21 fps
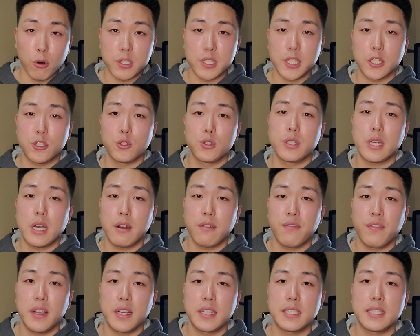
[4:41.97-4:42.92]
sexual side
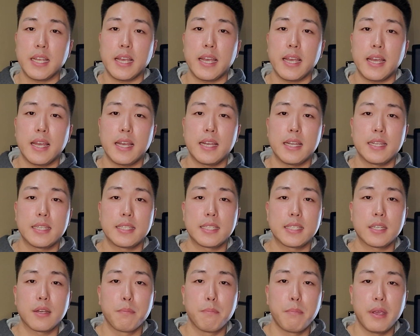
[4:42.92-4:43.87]
effects
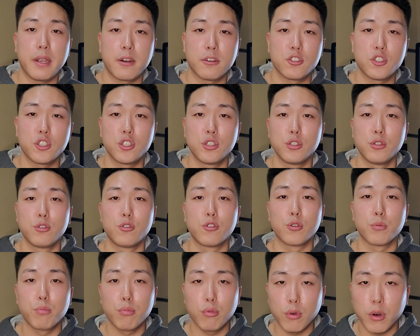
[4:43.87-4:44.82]
as compared to
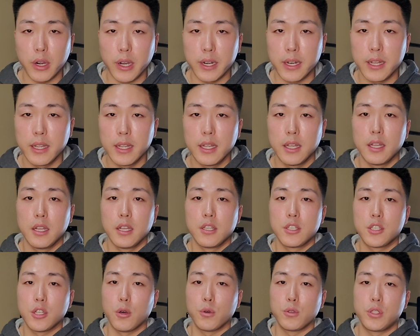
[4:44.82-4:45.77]
group one.
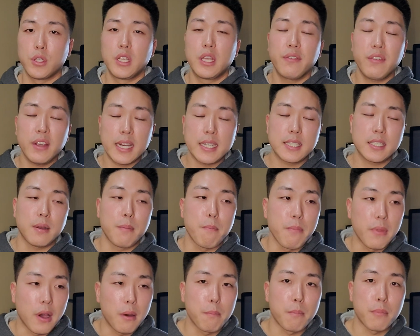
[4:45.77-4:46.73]
So to give you guys
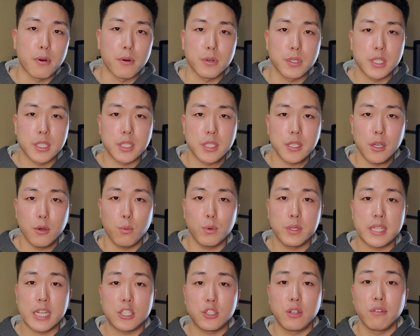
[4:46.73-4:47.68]
some numbers, it
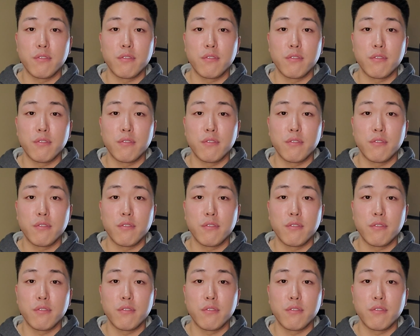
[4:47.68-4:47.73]
was actually